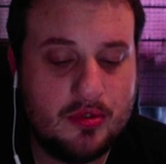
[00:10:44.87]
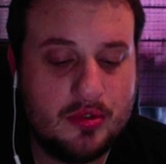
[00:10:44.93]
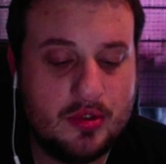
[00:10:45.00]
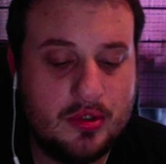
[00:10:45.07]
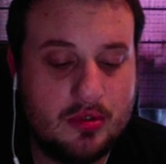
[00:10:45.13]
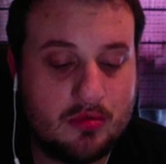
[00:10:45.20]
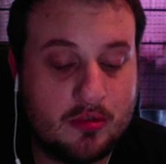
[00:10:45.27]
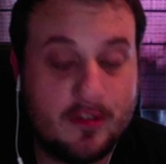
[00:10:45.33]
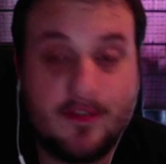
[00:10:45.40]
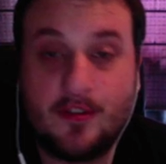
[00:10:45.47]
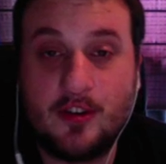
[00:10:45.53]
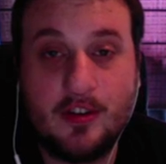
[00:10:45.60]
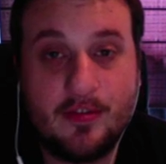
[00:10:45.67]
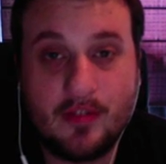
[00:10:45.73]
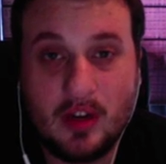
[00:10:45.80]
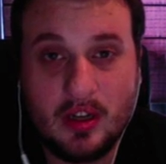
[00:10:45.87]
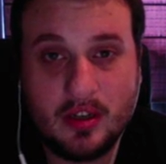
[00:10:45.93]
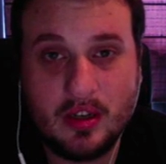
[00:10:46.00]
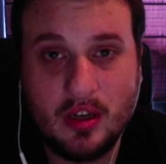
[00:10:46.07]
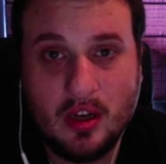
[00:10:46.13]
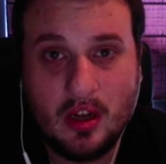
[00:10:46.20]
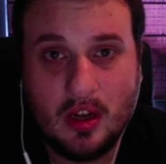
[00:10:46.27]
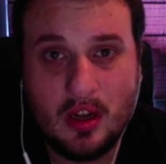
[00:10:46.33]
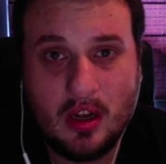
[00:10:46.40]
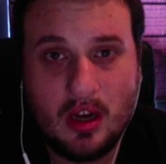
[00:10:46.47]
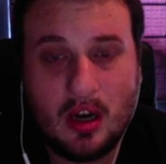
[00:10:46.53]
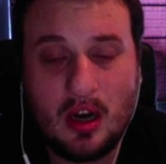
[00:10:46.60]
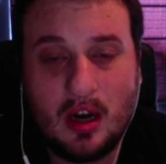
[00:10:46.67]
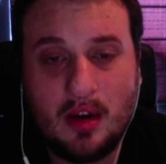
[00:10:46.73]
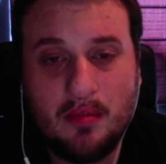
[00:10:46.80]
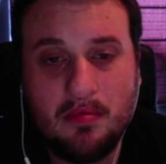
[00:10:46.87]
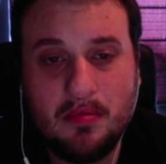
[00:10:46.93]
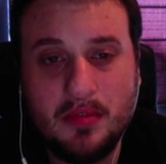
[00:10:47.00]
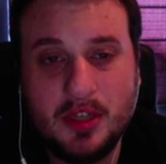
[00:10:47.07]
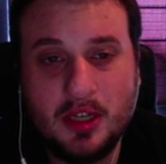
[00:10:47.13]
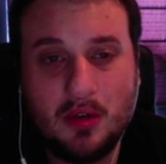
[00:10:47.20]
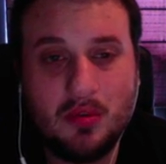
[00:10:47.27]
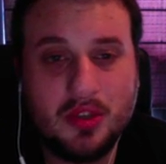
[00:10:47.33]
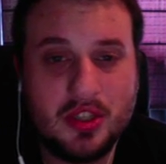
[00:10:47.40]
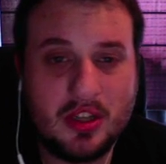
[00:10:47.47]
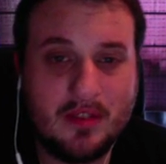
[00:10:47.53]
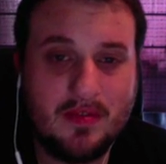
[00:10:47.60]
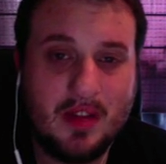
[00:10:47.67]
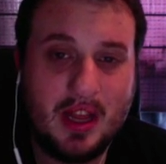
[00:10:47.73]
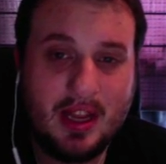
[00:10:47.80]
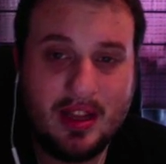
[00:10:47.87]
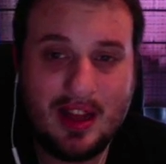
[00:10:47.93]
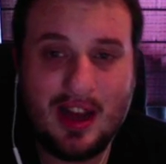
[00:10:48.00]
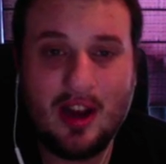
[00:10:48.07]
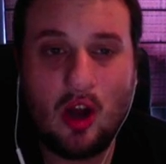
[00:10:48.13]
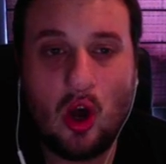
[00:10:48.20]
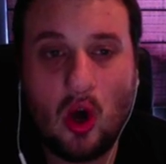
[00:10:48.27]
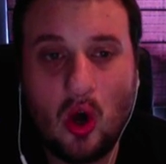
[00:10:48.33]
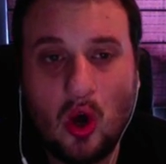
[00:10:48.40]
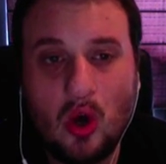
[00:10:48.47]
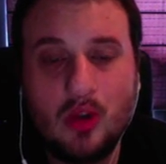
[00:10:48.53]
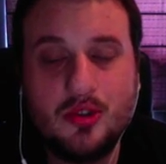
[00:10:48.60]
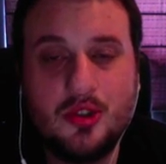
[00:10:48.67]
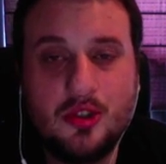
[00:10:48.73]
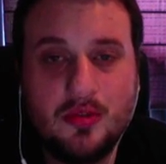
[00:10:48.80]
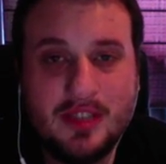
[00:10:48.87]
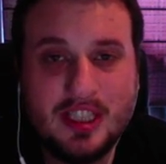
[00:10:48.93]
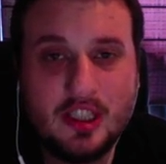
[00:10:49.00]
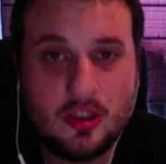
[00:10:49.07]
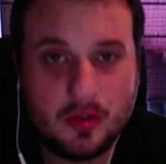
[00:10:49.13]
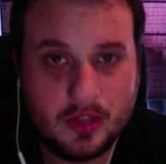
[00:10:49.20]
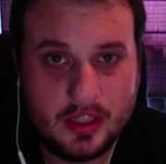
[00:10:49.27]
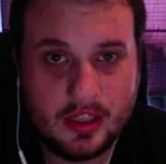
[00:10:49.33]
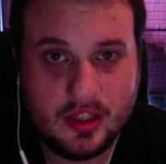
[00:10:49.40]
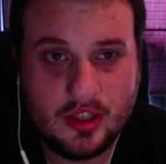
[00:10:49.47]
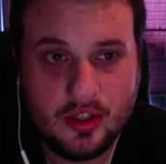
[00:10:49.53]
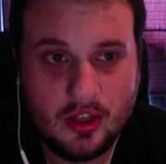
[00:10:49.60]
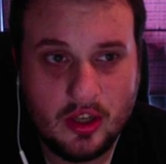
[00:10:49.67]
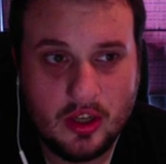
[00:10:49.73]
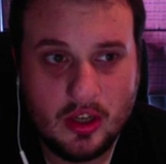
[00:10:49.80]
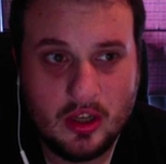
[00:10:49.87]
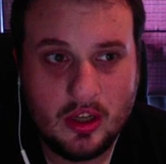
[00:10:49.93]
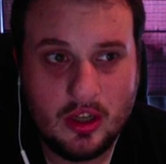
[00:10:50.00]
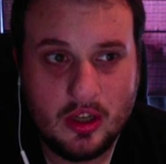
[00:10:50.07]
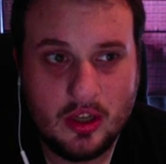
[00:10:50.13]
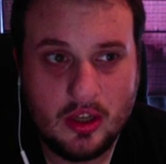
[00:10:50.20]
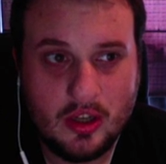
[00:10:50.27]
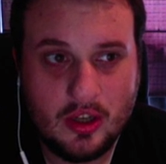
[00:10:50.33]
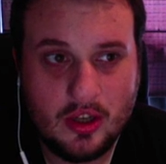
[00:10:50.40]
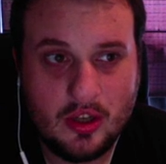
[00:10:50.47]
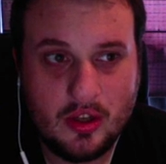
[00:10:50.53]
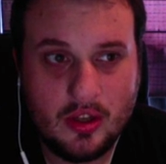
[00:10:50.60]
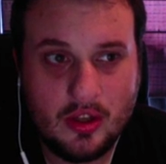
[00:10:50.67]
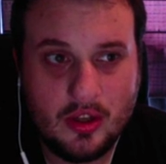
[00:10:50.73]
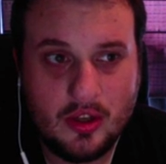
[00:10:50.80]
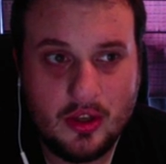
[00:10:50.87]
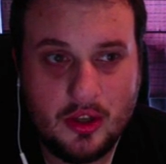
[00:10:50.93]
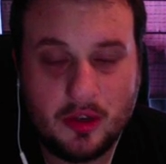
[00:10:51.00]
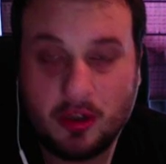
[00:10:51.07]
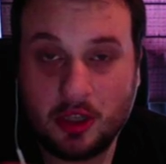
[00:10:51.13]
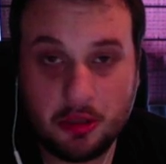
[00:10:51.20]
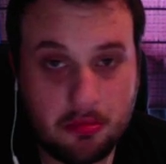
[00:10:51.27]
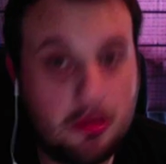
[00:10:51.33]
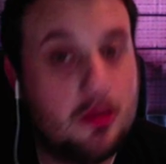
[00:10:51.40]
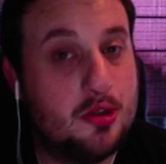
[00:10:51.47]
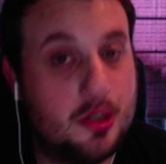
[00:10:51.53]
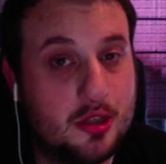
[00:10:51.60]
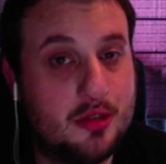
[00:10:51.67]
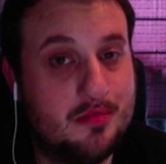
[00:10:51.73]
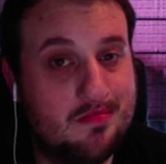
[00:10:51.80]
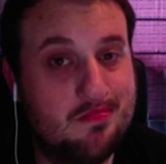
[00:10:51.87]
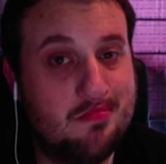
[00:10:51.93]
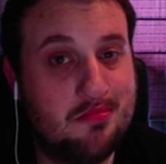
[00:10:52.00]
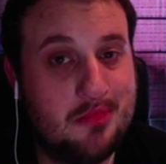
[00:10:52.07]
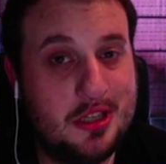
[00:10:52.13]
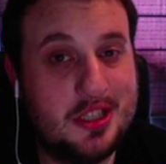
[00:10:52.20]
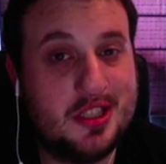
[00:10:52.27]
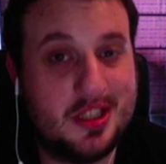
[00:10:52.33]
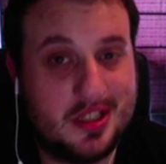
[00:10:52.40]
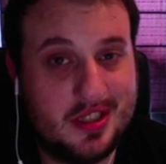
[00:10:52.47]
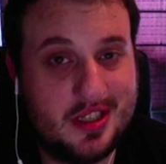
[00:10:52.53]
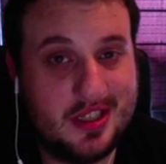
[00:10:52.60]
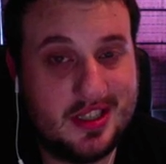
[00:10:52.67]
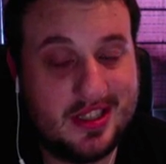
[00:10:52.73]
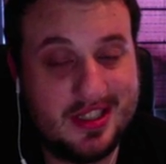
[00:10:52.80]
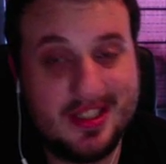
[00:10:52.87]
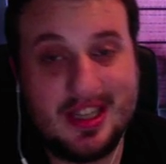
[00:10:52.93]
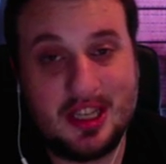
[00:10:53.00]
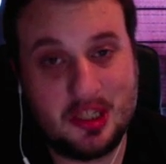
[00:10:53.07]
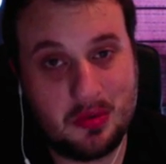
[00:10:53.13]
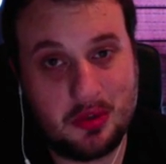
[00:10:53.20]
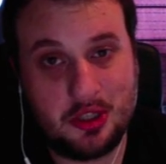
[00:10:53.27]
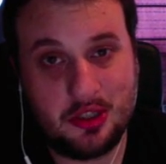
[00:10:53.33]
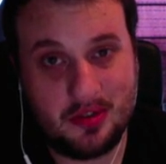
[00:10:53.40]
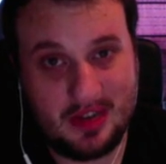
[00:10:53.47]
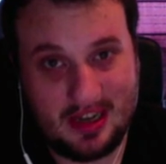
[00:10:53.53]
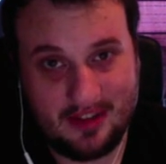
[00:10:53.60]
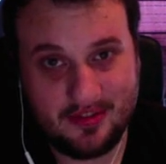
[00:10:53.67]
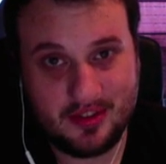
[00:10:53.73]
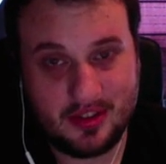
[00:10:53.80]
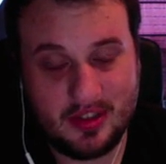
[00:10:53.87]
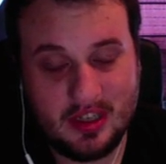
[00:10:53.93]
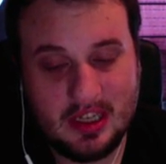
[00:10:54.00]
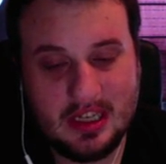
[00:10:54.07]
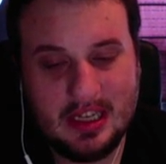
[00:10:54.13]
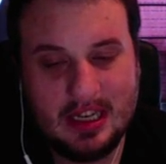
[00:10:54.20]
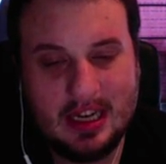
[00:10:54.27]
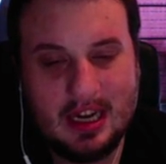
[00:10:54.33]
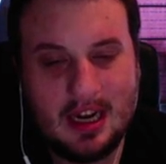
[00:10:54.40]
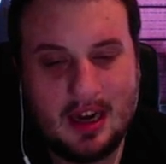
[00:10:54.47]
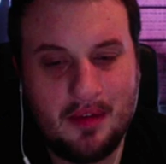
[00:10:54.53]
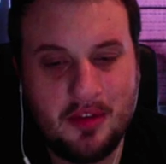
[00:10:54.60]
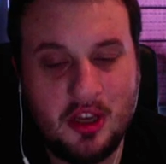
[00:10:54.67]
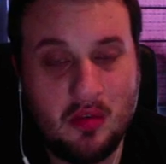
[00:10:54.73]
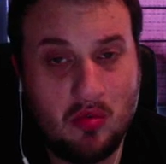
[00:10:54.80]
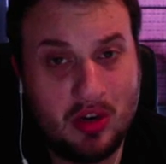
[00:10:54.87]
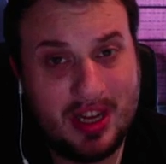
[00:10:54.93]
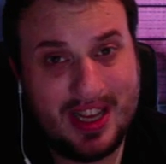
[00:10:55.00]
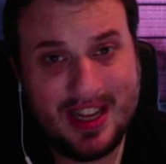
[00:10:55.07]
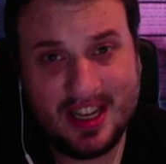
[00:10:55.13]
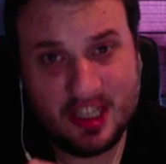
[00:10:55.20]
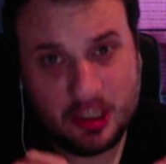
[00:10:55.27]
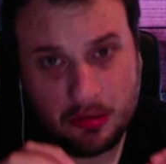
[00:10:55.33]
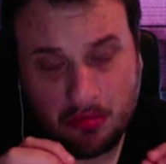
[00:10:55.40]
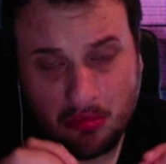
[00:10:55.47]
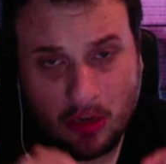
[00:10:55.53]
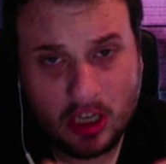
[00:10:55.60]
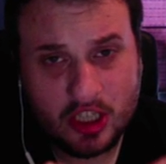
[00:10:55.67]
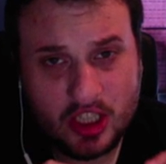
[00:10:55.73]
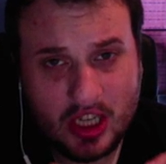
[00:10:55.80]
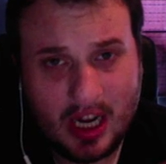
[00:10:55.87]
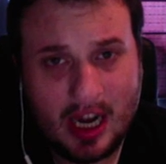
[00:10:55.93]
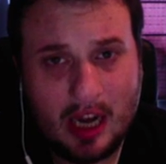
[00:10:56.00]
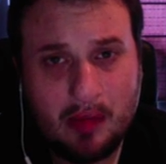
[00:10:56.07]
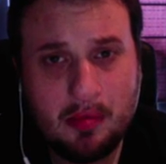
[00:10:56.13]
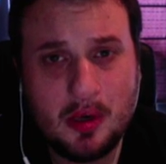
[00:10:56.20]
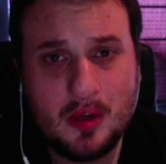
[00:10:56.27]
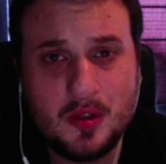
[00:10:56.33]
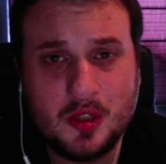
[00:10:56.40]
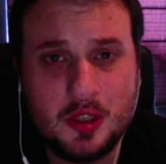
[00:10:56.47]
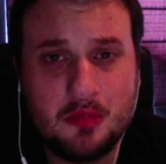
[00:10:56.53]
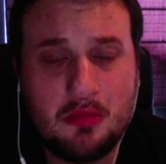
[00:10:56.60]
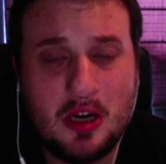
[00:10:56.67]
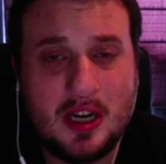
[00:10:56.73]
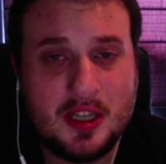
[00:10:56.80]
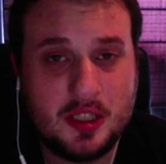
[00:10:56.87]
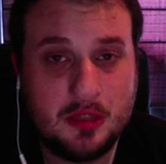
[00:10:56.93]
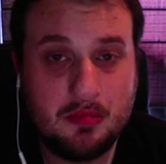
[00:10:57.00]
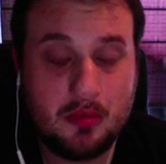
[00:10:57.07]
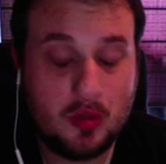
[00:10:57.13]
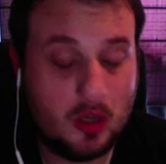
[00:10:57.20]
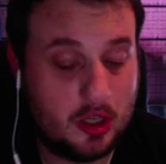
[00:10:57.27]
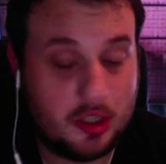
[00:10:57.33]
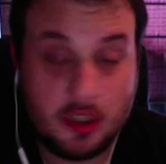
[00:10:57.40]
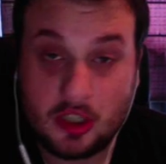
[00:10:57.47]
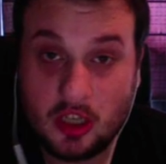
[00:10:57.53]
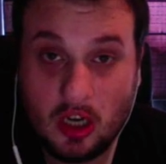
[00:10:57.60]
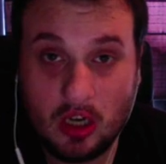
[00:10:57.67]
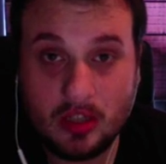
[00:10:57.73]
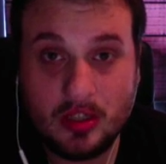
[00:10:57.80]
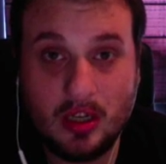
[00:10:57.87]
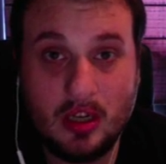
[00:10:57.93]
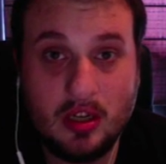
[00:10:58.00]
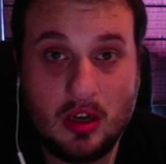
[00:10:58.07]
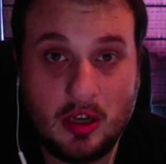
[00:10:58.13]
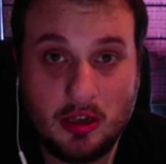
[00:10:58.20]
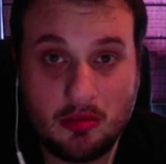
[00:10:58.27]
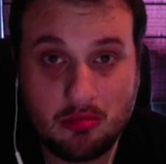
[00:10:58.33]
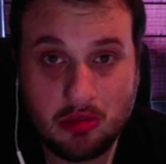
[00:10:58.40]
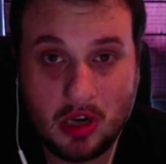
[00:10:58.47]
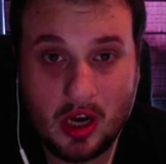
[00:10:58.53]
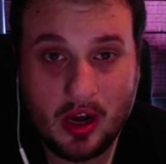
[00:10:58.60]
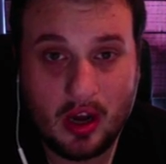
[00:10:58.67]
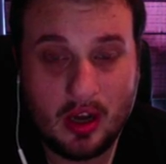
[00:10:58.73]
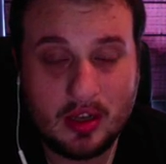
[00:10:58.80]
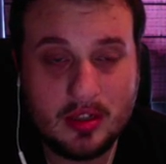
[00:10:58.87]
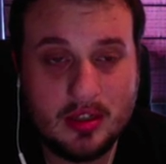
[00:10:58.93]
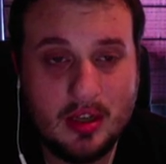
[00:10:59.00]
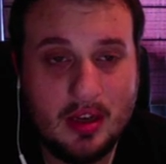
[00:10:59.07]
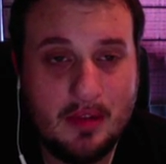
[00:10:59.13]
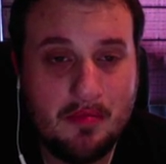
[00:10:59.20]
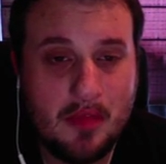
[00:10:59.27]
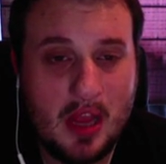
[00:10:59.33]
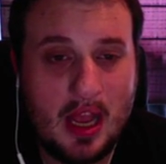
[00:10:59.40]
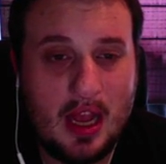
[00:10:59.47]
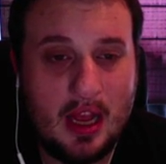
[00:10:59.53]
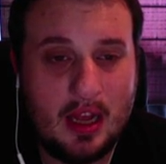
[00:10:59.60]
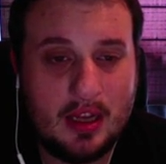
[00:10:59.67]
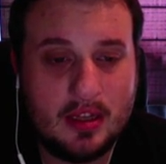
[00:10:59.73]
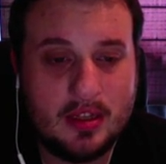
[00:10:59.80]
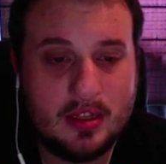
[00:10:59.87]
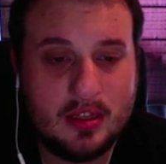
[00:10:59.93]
refer a friend, stuff like that, all to increase your exposure, basically, because that's what you're after. You want to get as much eyeballs as possible on your content, on your product. And